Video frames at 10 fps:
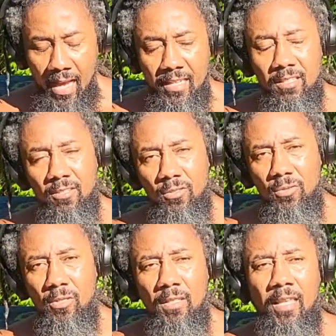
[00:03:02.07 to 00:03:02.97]
I
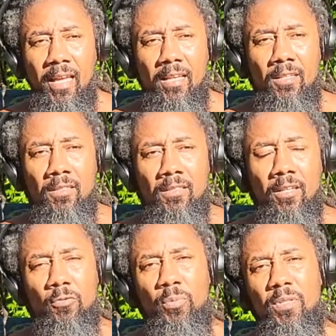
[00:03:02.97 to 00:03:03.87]
know like
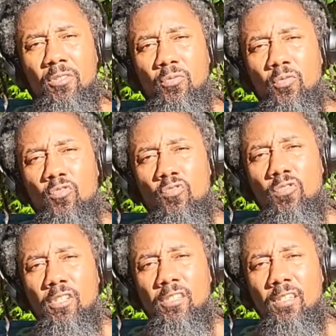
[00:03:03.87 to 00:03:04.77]
there will be a
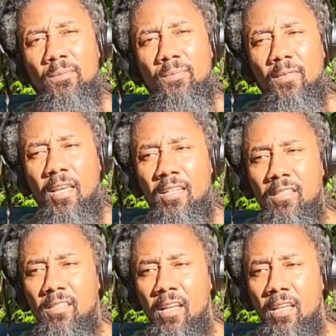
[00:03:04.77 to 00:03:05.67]
rule or something. And
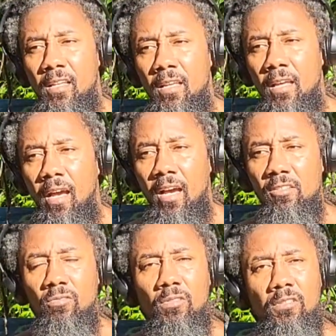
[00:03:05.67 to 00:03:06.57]
it's like,
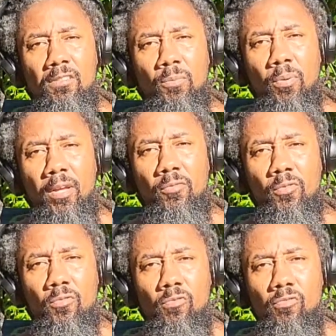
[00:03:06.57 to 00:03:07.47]
I don't look to break
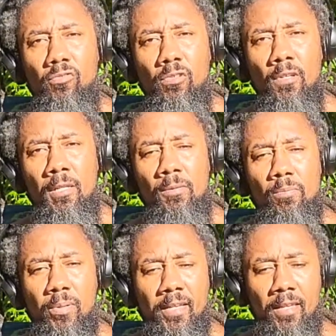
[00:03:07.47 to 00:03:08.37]
rules,
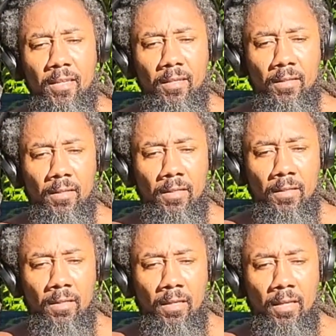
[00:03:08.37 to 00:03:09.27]
but
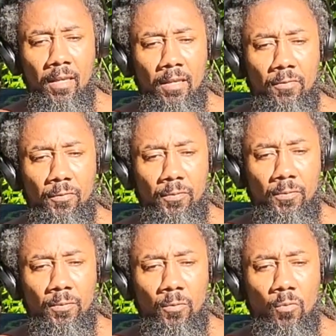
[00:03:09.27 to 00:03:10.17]

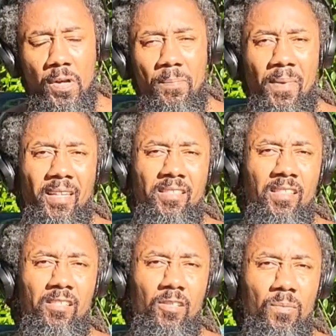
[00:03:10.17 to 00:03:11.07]
if what makes
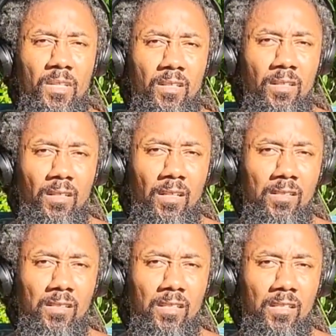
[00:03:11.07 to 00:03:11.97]
sense to me
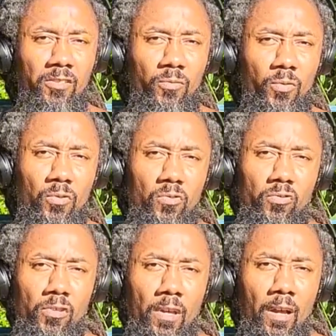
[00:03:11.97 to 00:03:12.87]
is against the
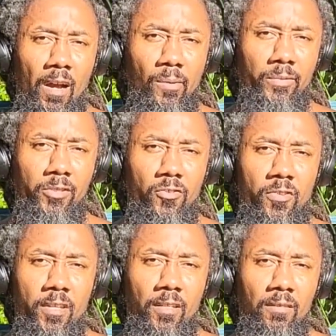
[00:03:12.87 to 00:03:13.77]
rules, I'm gonna
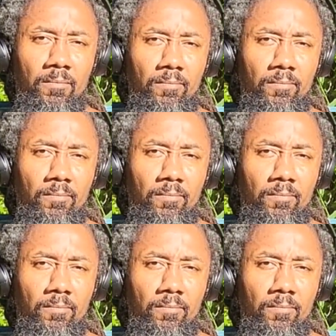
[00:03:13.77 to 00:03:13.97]
do it.